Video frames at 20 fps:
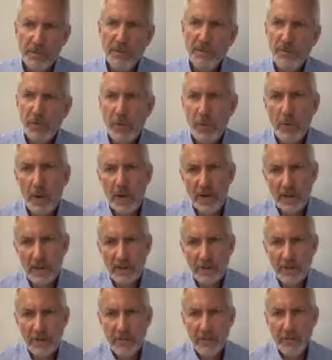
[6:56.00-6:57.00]
This required
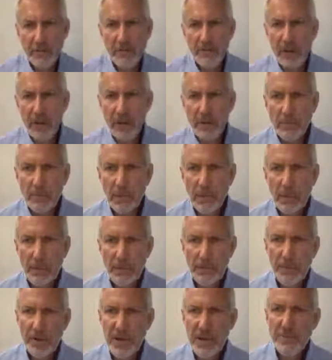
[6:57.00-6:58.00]
us to develop
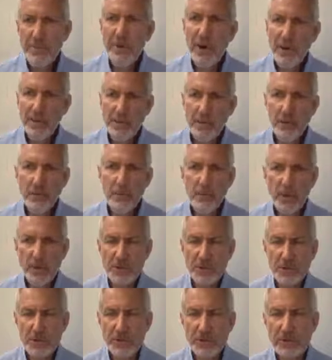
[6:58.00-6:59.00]
3 brand new
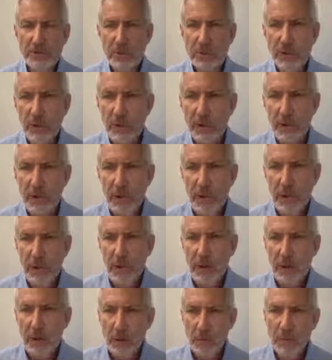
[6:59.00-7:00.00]
modules,
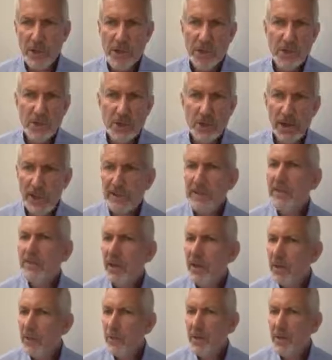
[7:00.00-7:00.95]
which collectively